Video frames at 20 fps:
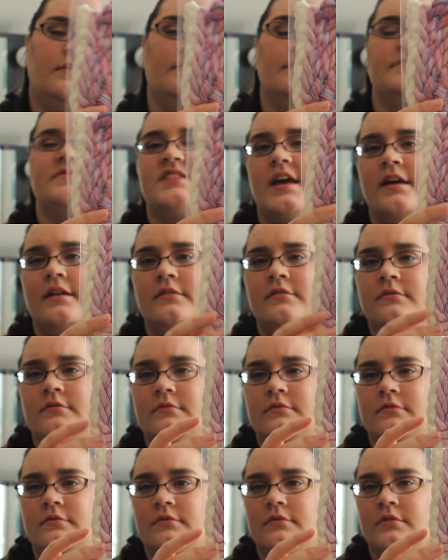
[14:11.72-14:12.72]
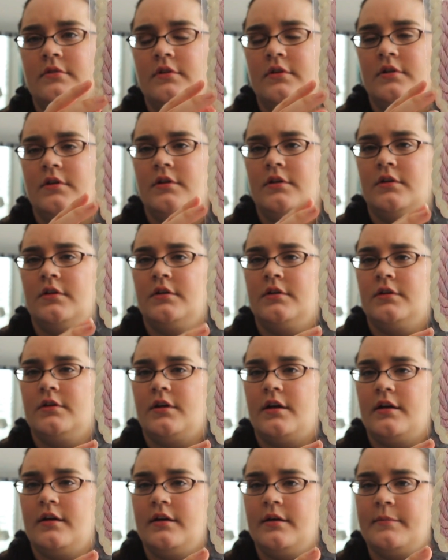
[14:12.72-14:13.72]
8, 10. I
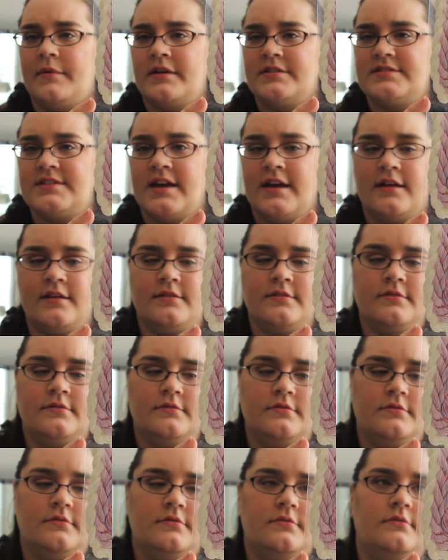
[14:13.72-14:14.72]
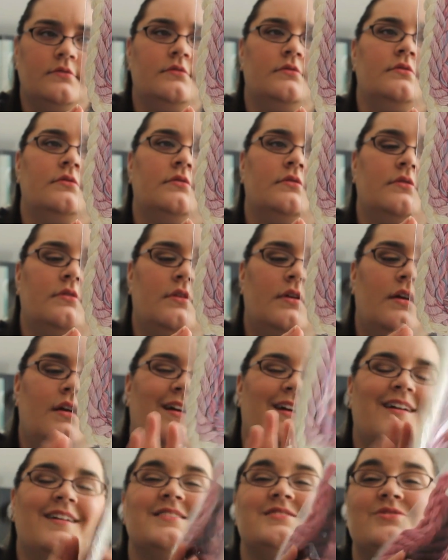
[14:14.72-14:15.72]
think about 10.
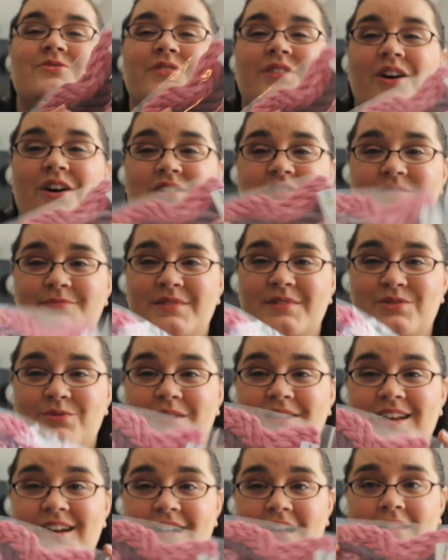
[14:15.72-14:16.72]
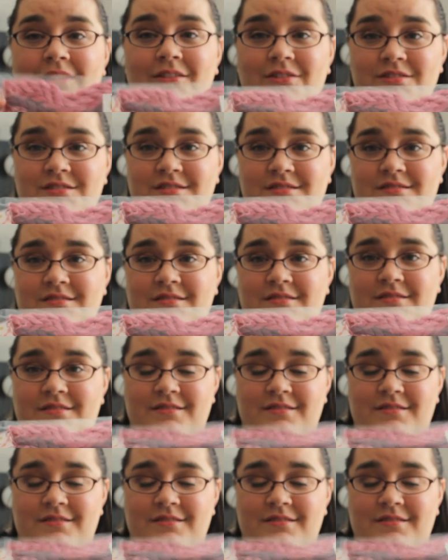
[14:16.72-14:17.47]
This only cost me $20